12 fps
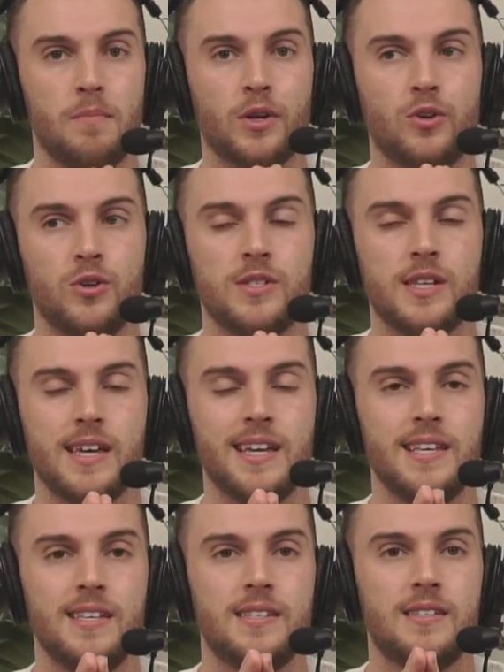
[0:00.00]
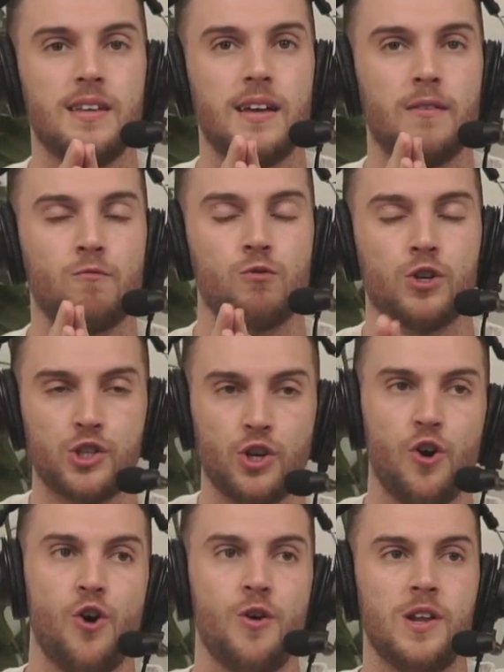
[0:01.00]
because his
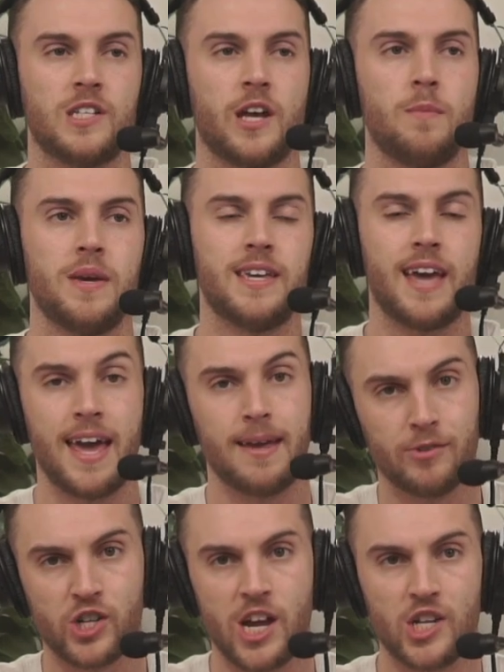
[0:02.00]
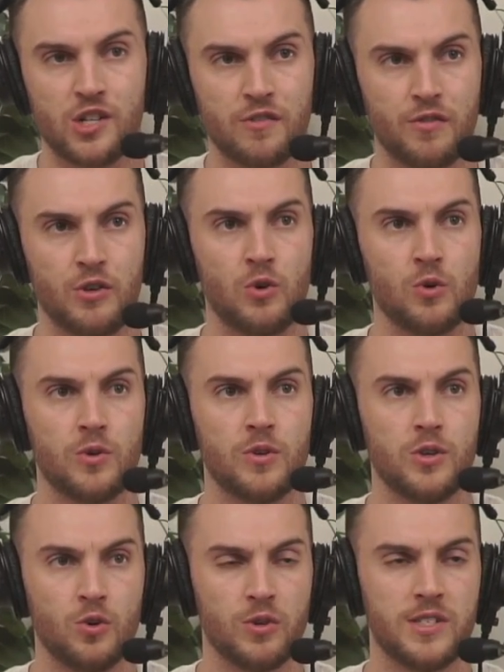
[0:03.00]
return is going to be game-changing for
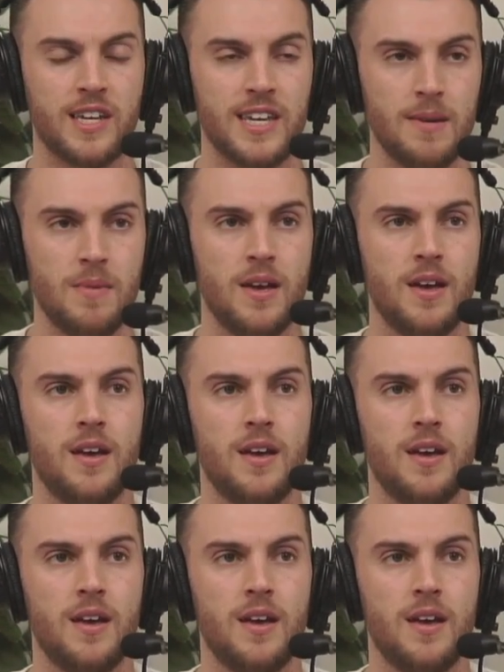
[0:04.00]
your team.